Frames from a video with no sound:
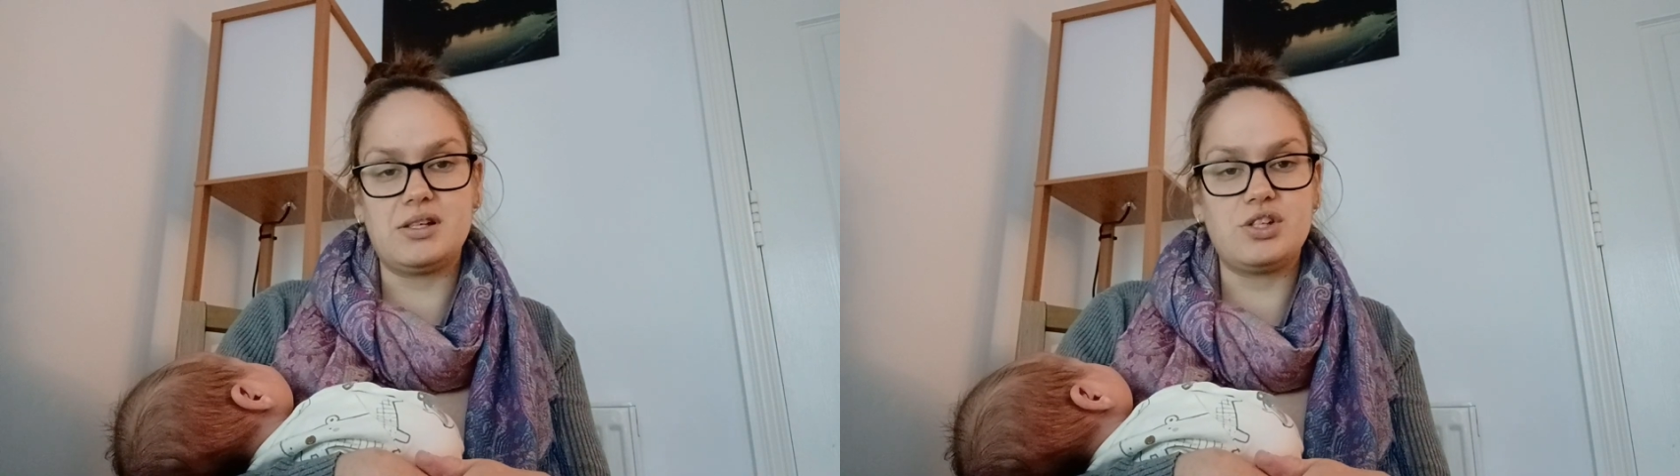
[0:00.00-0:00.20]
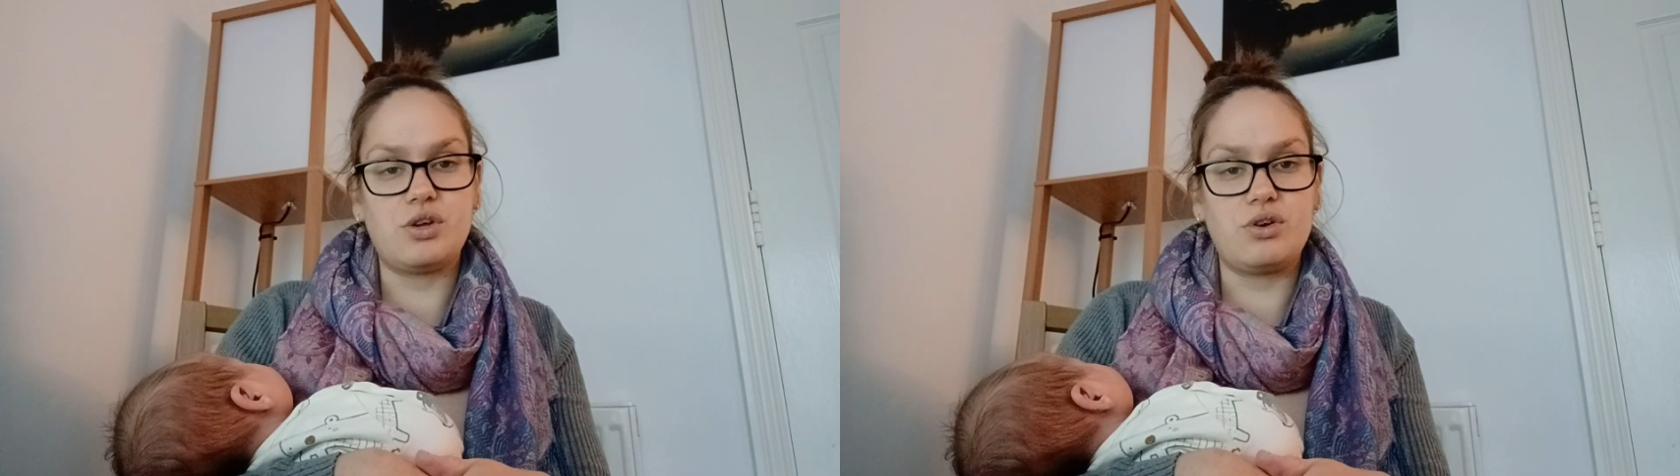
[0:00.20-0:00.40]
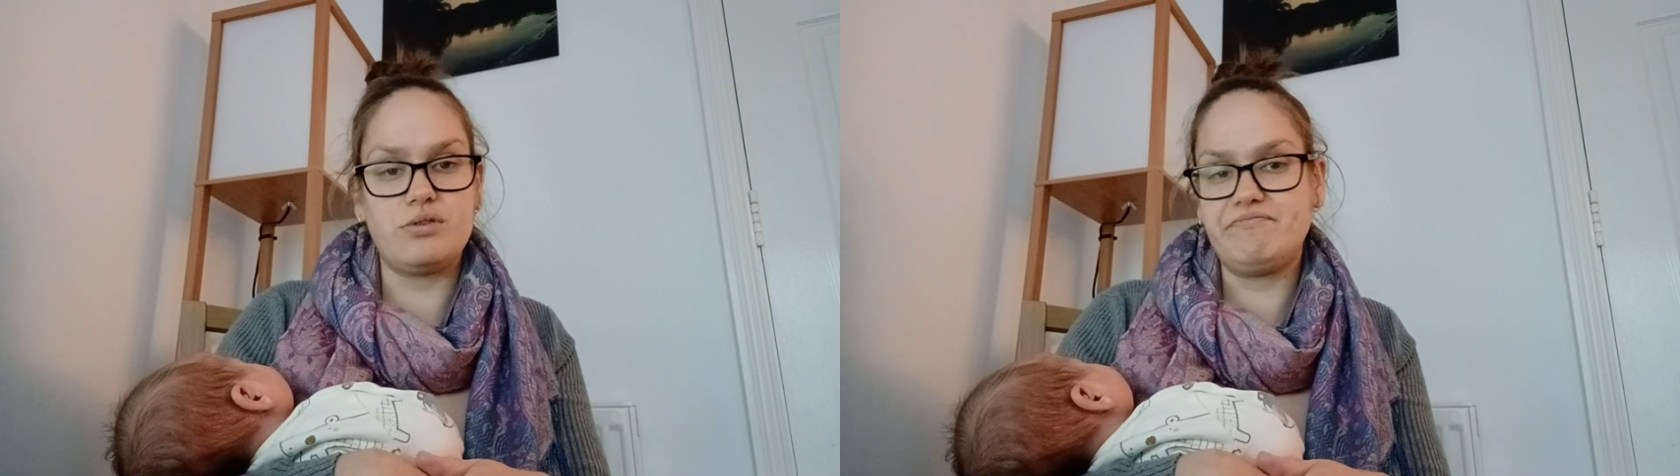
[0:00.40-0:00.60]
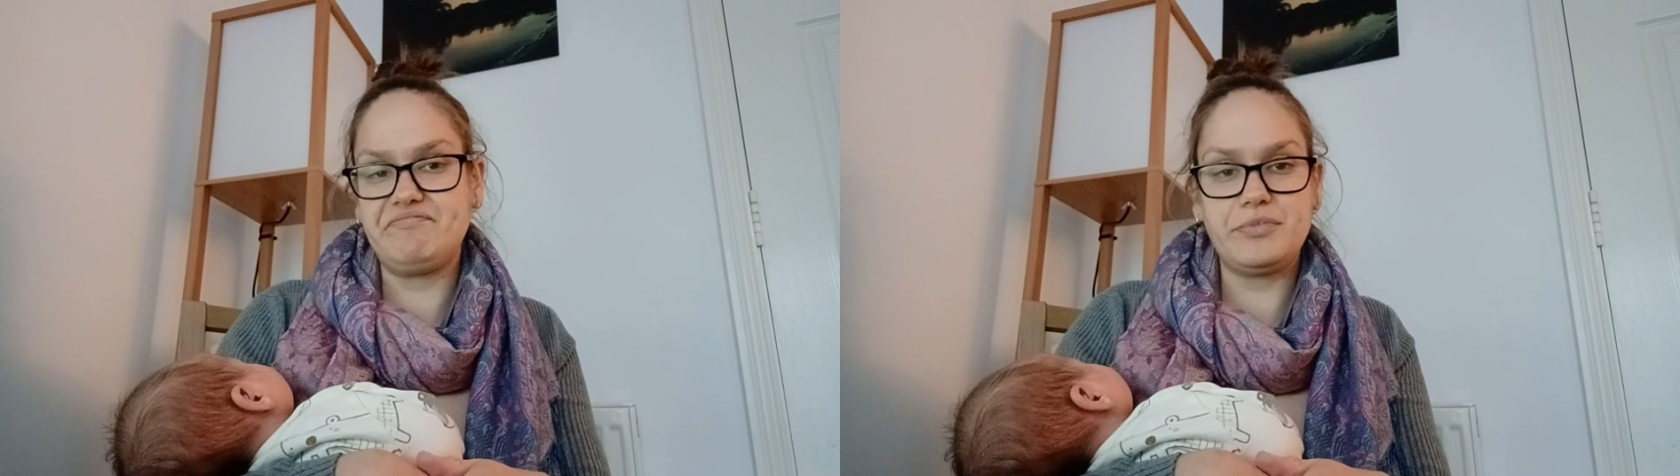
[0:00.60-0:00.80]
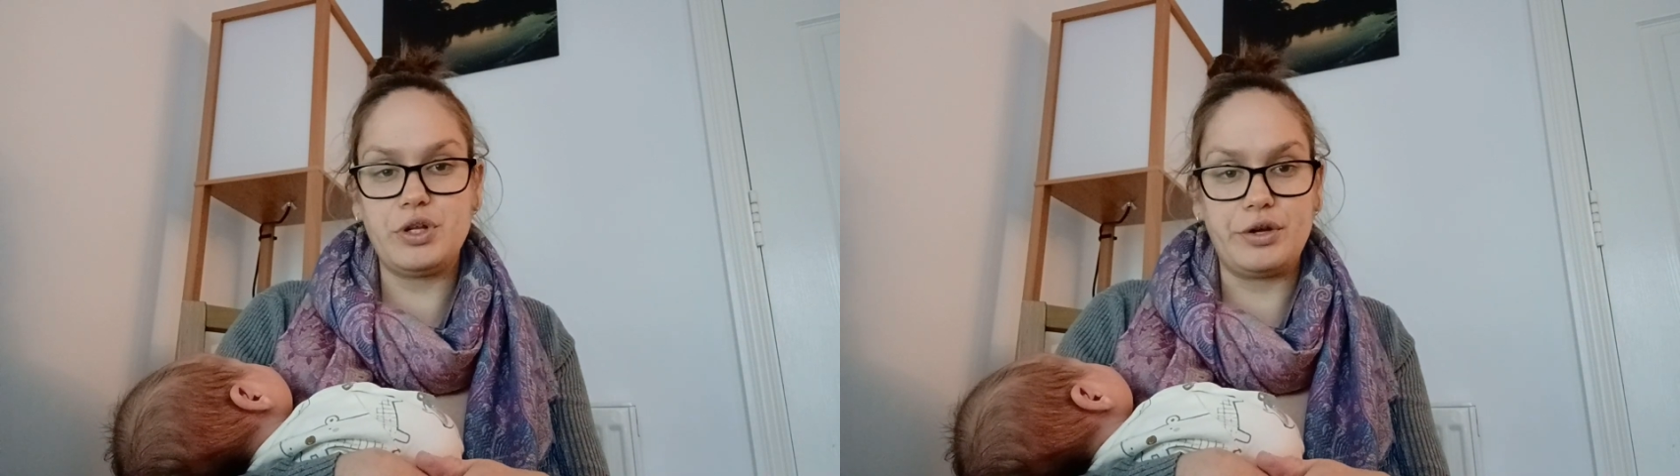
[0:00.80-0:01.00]
So,
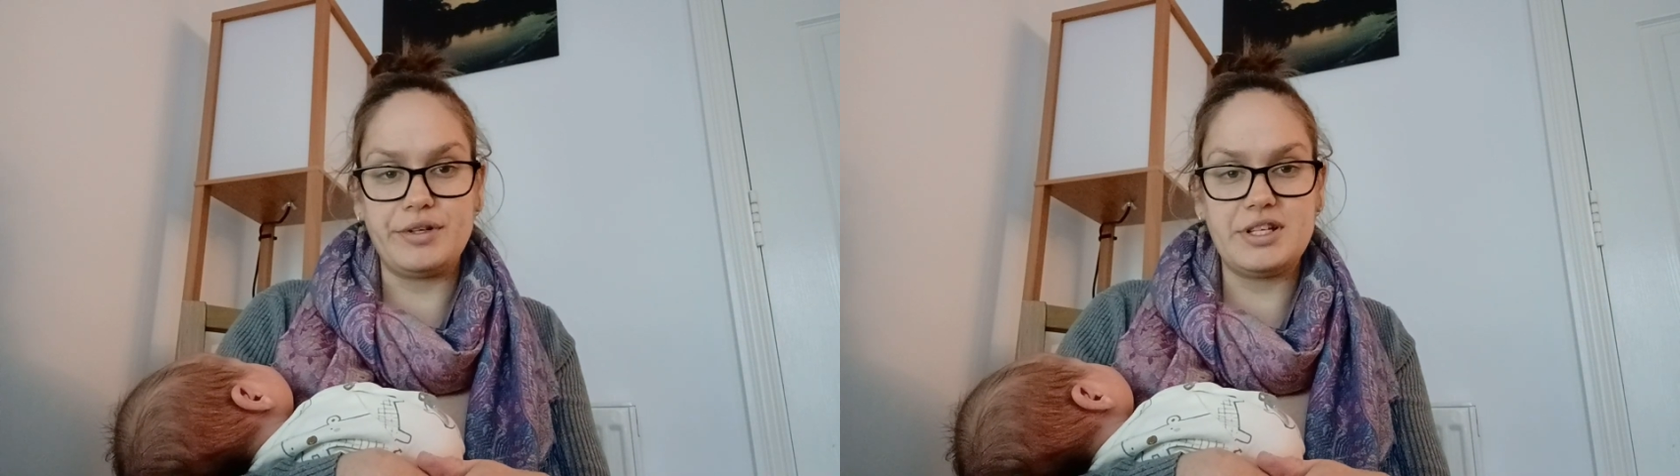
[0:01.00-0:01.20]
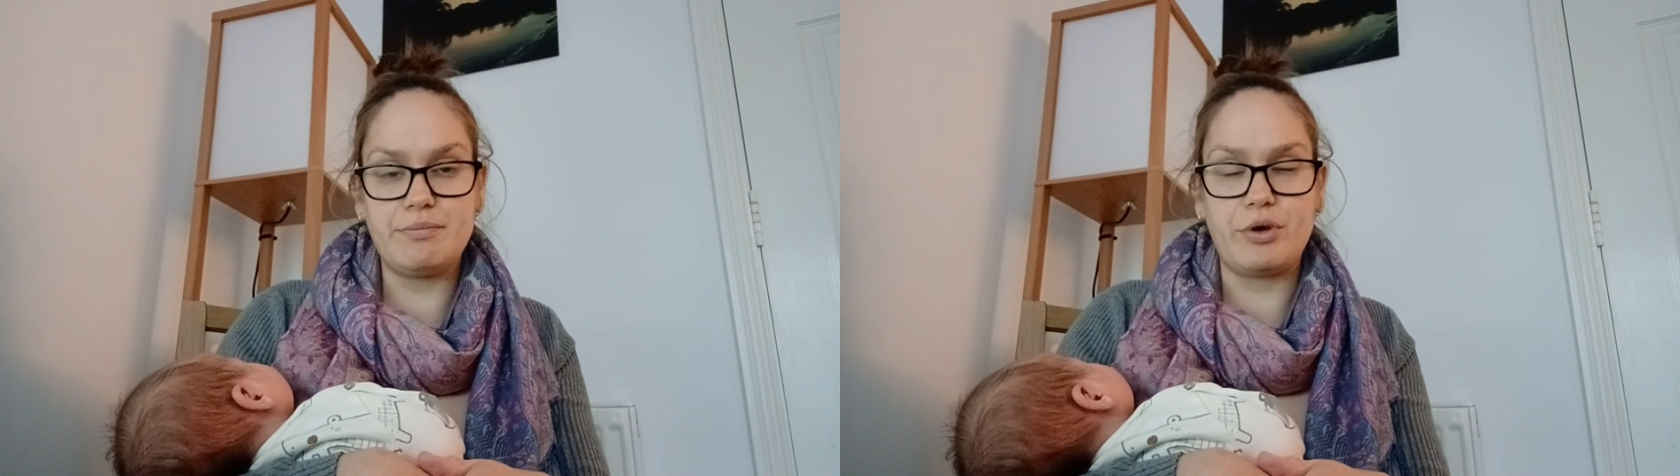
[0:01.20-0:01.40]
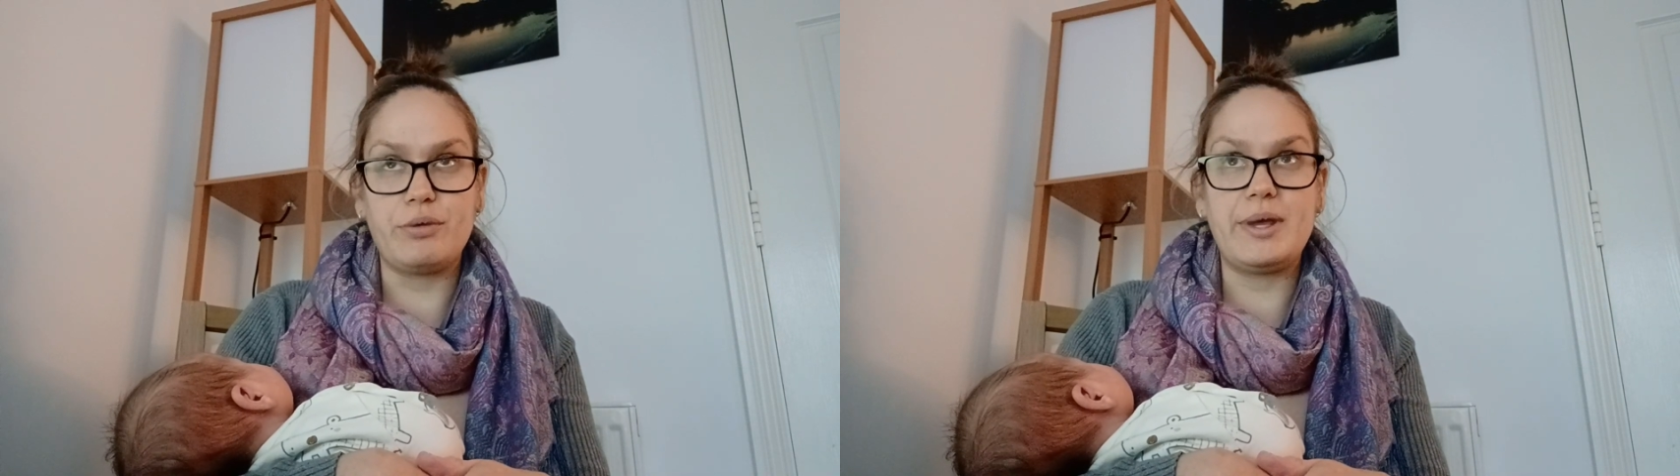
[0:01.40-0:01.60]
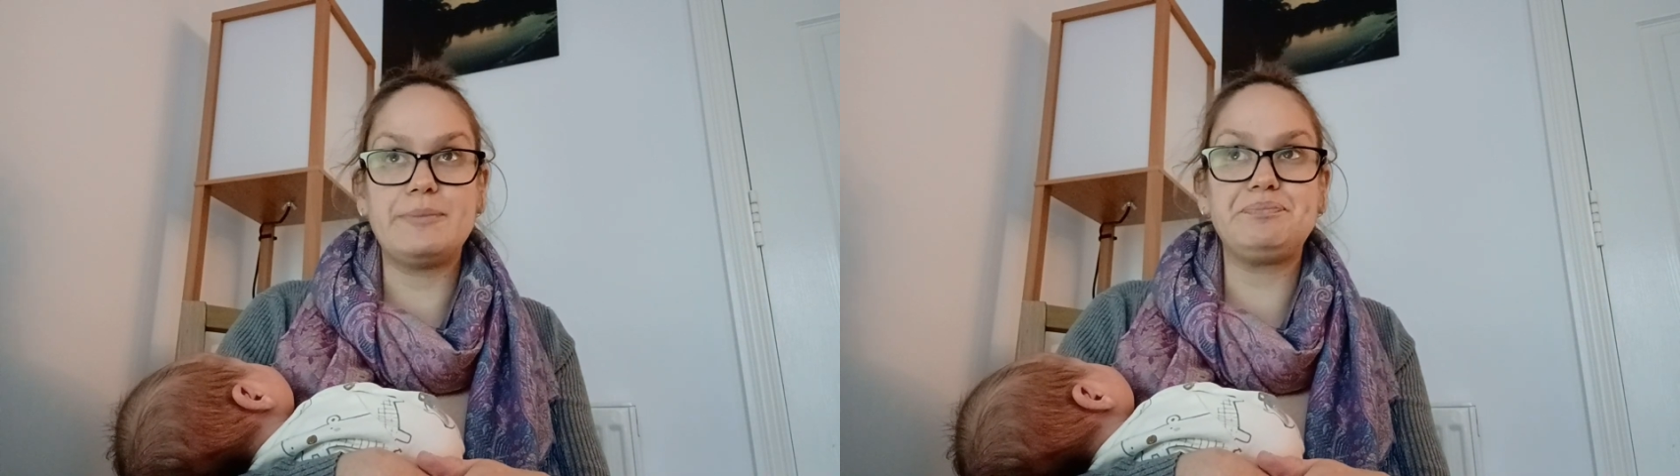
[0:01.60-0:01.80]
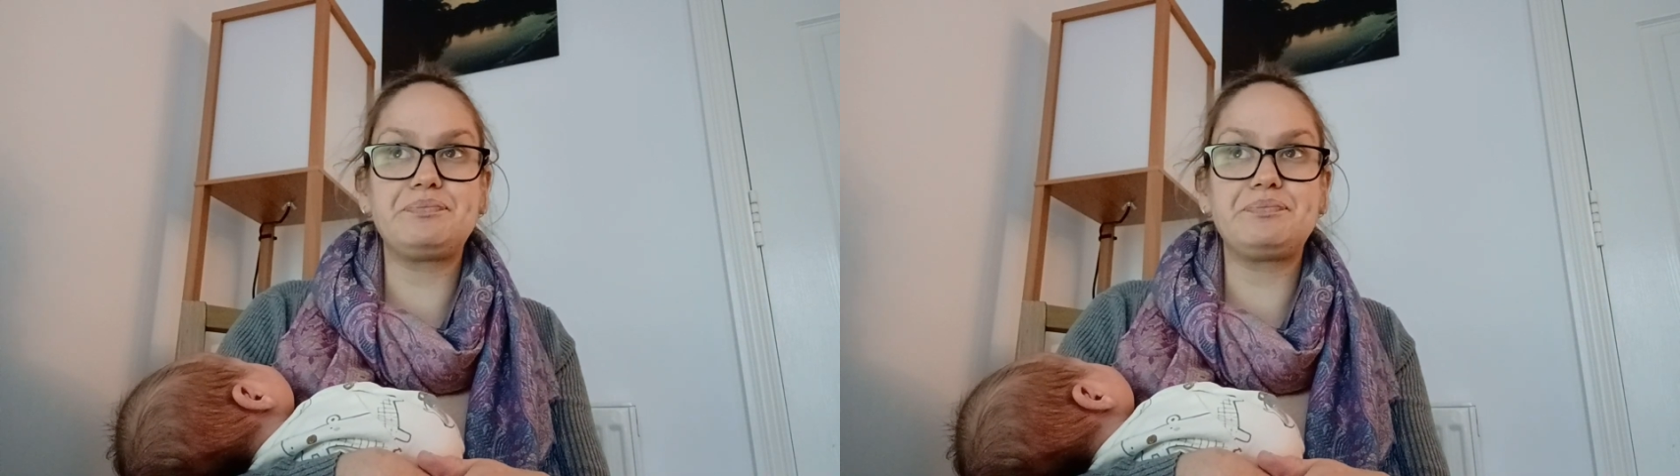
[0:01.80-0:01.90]
you know, it didn't bother me.